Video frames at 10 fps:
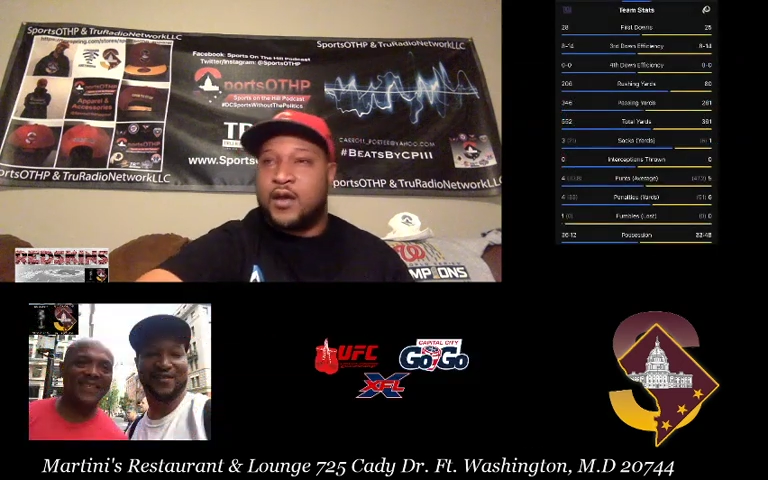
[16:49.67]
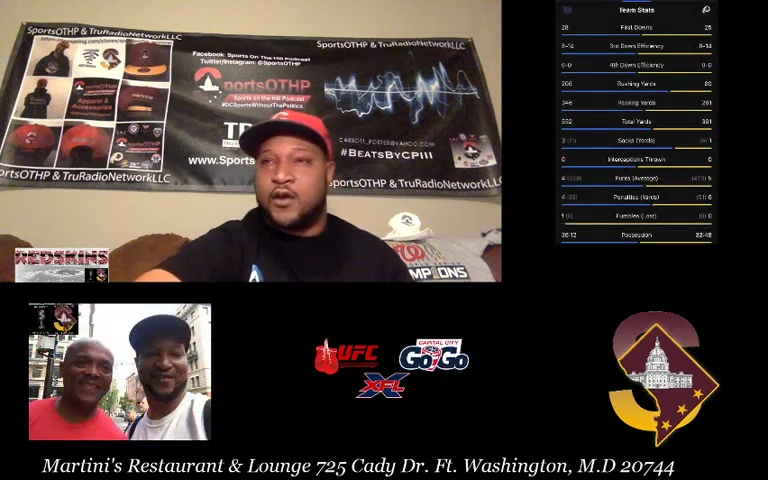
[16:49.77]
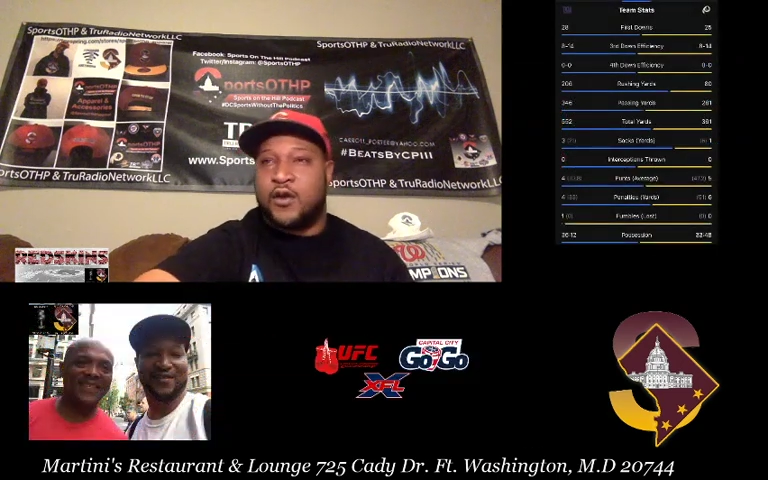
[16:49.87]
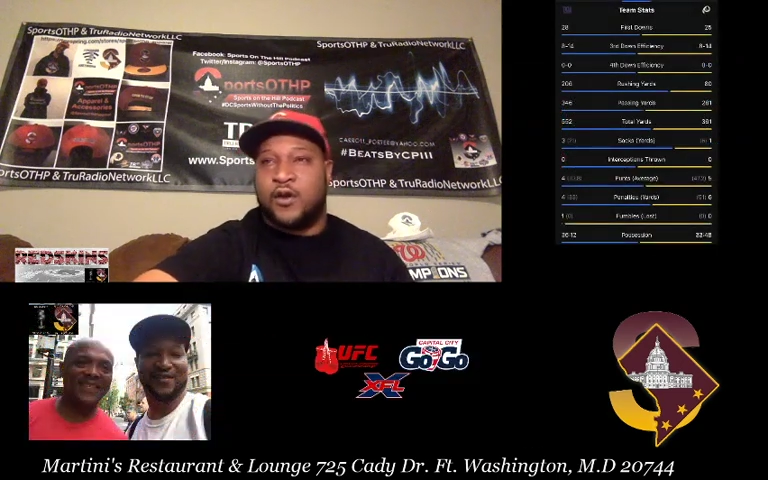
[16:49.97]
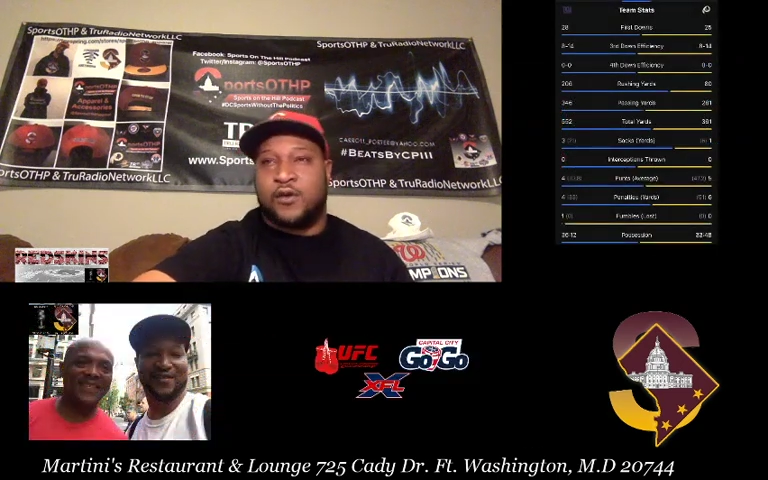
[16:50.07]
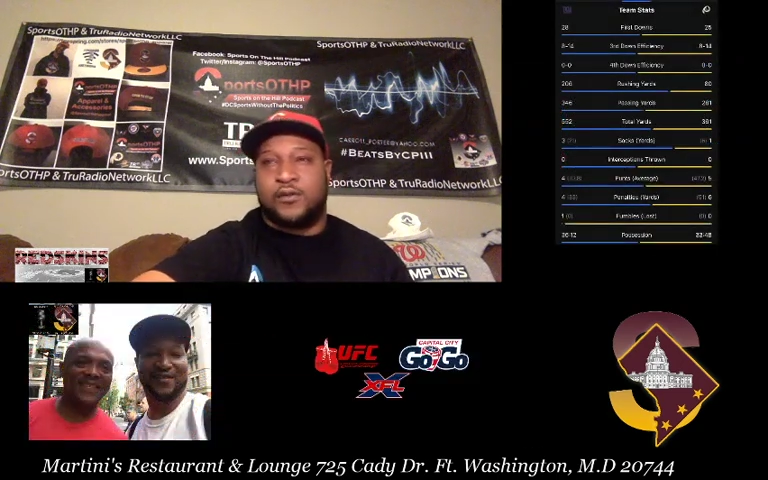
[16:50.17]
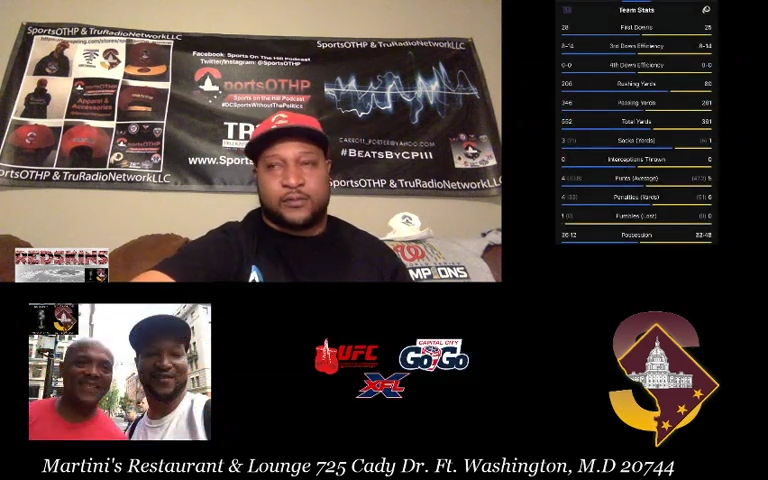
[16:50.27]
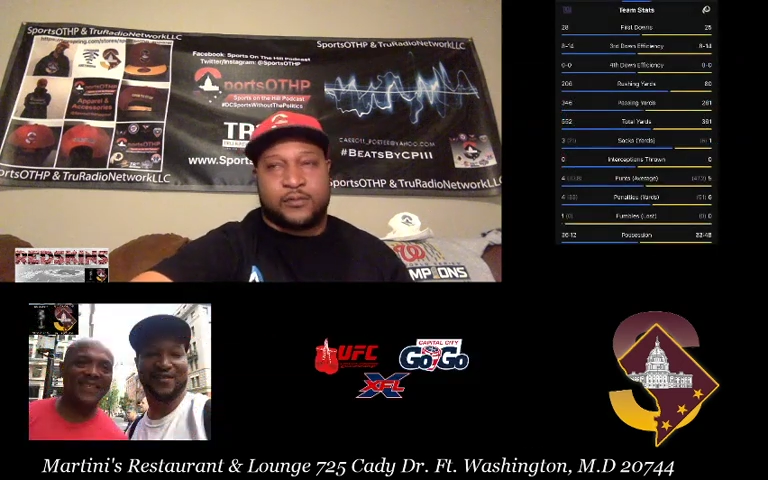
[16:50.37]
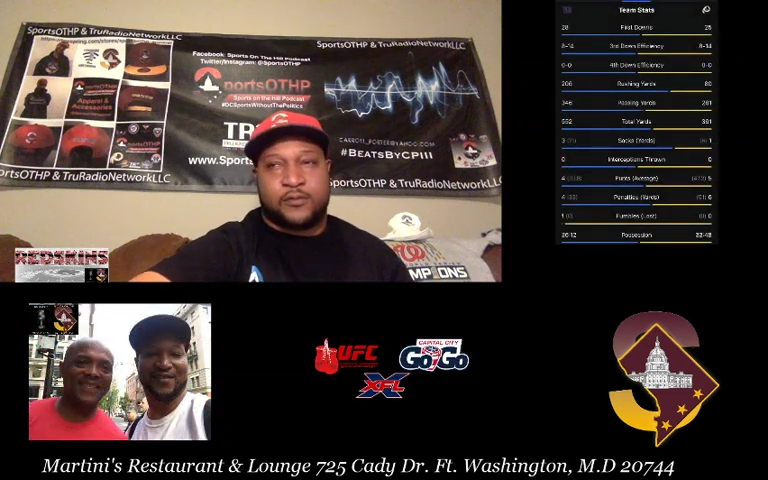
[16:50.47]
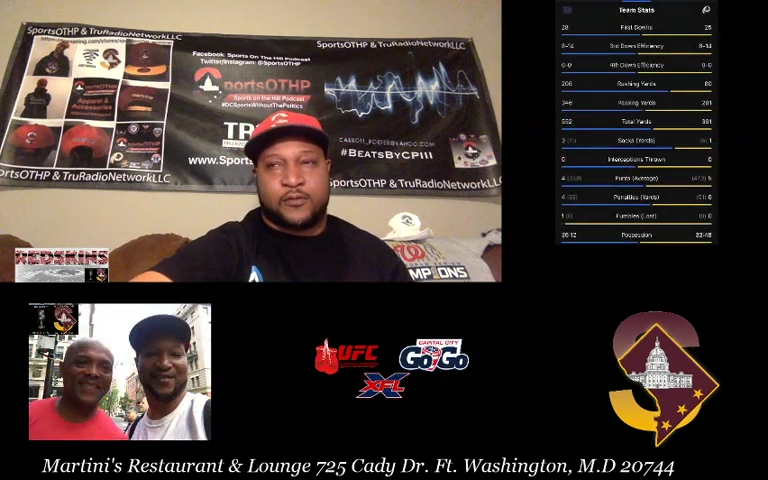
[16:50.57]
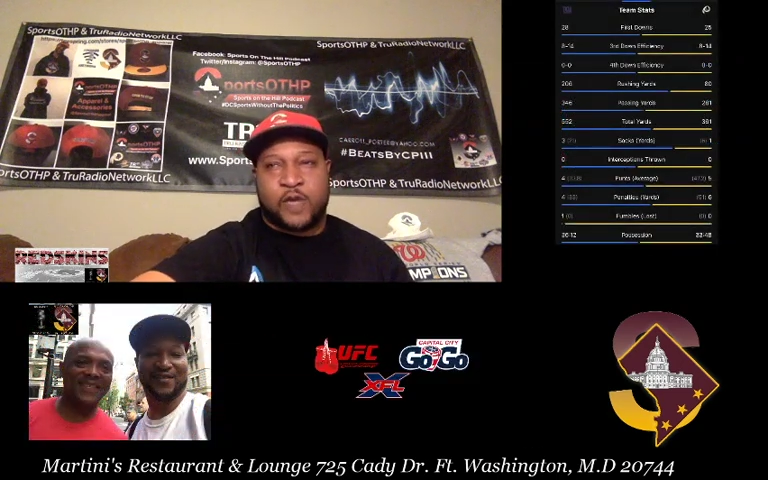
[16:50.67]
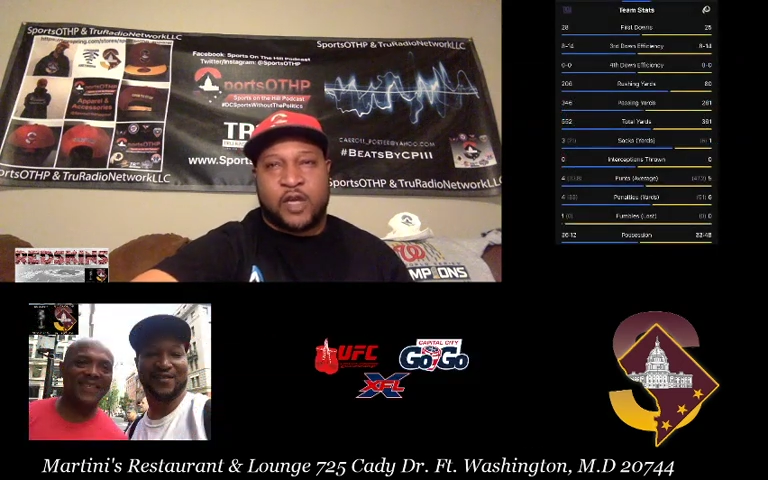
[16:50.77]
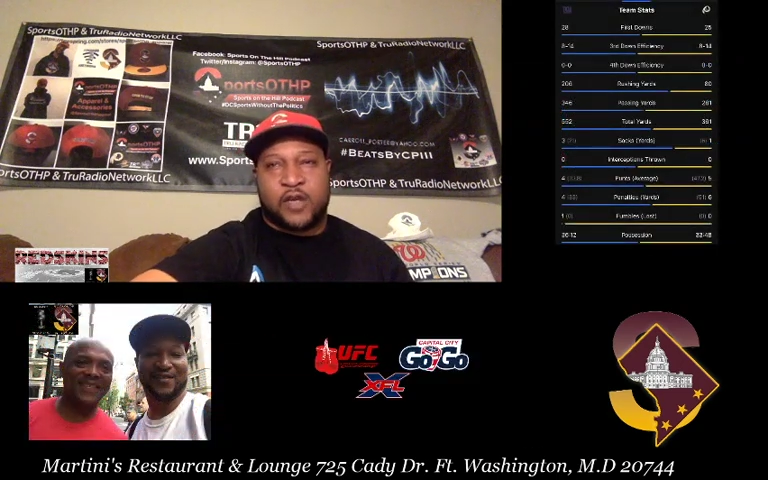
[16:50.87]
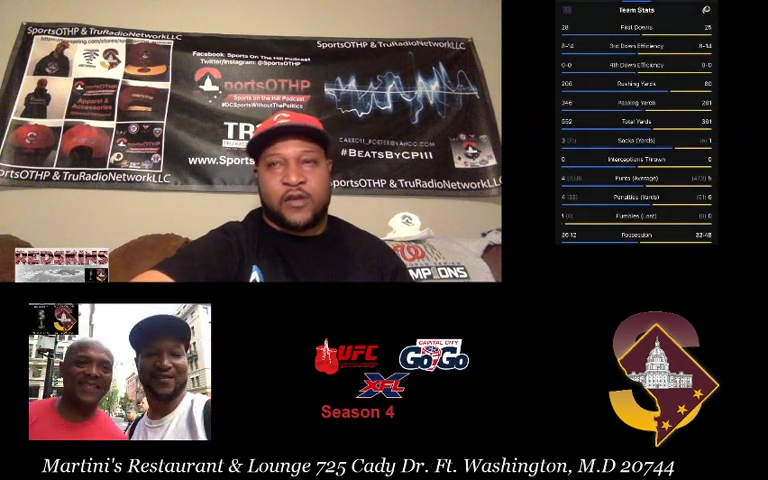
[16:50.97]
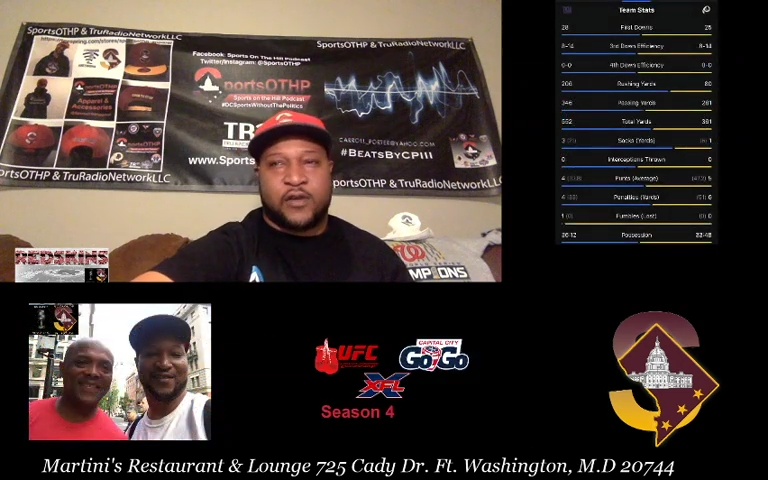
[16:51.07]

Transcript: You know, when the